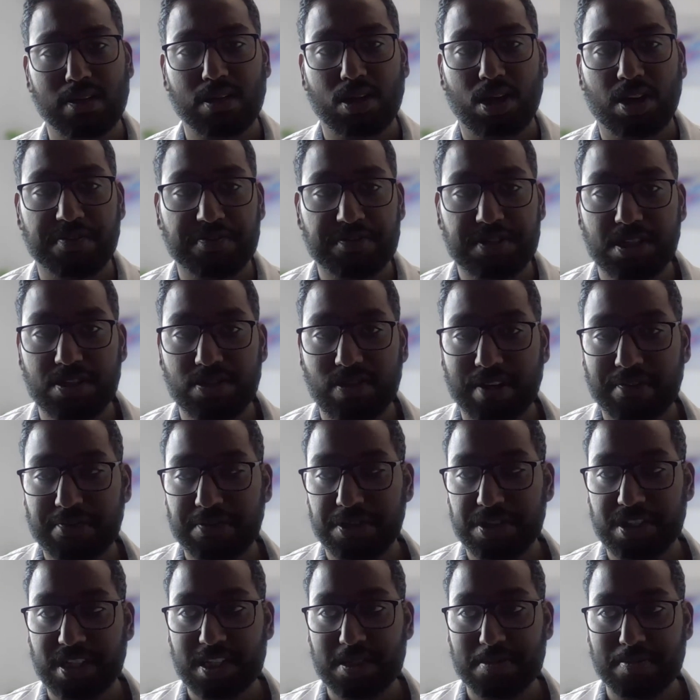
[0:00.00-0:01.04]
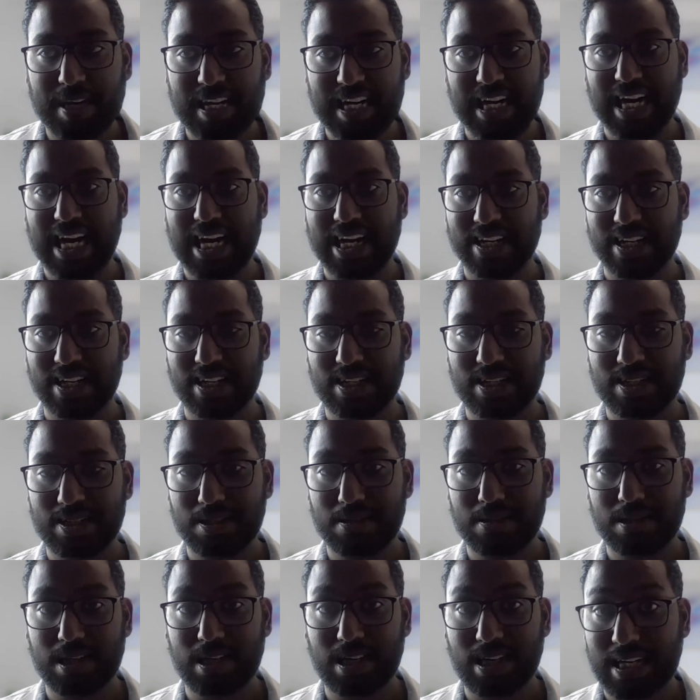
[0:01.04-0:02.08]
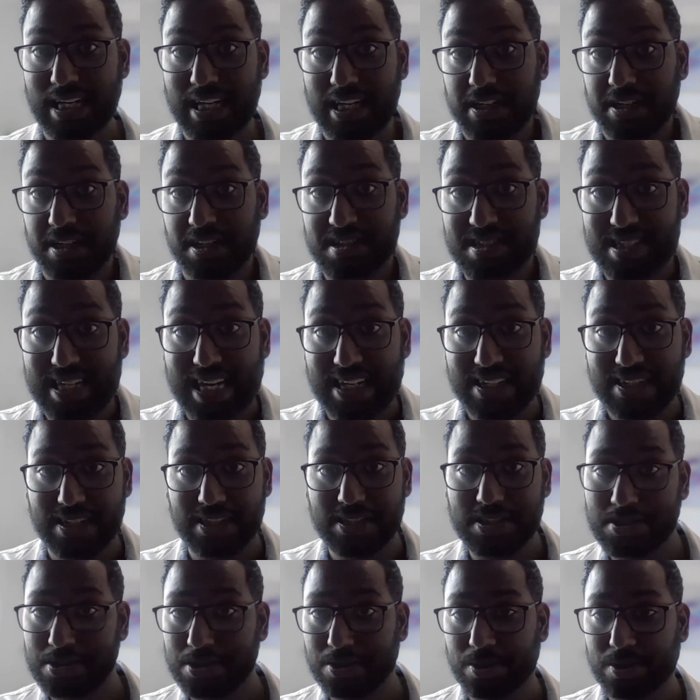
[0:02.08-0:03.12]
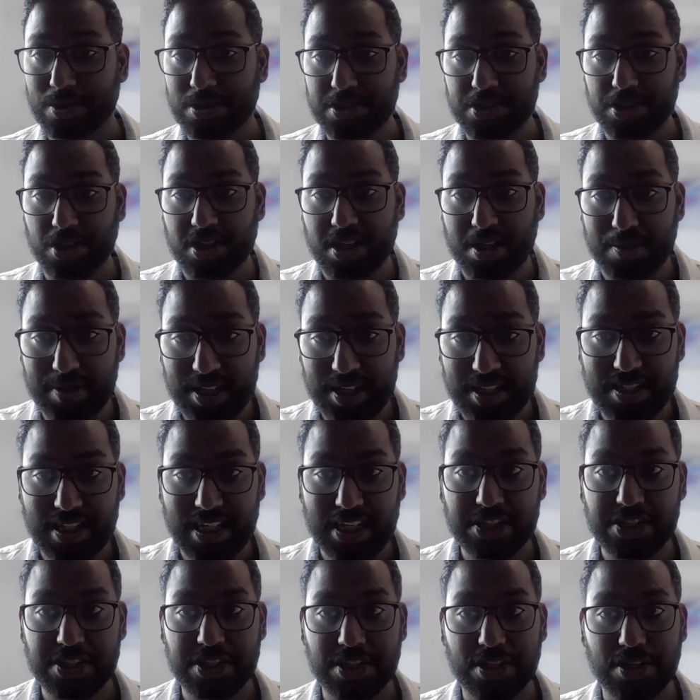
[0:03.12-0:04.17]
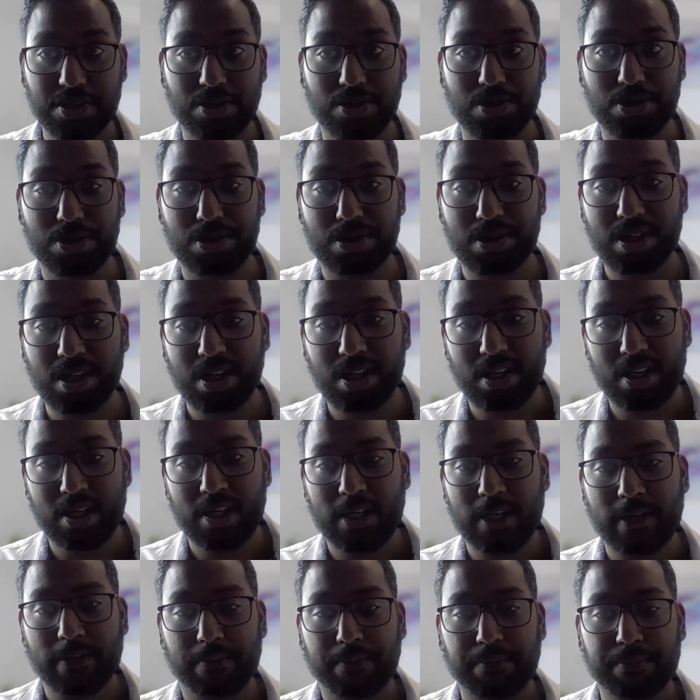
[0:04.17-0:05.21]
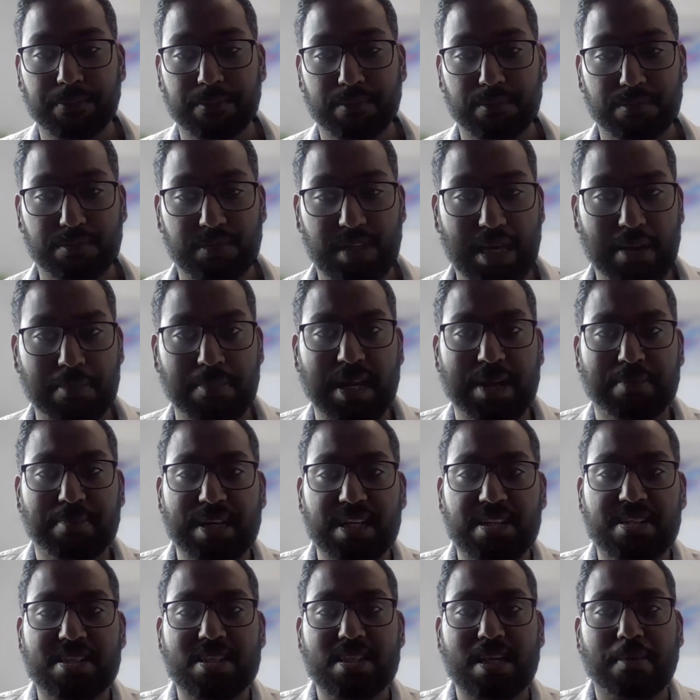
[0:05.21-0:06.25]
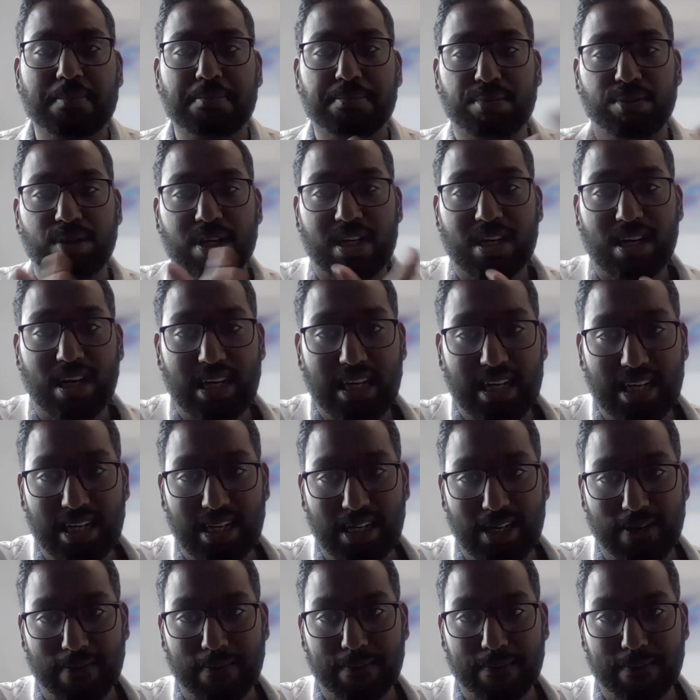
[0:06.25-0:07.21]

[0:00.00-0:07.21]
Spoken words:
often refugees might lack legal status or documentation, or they may be separately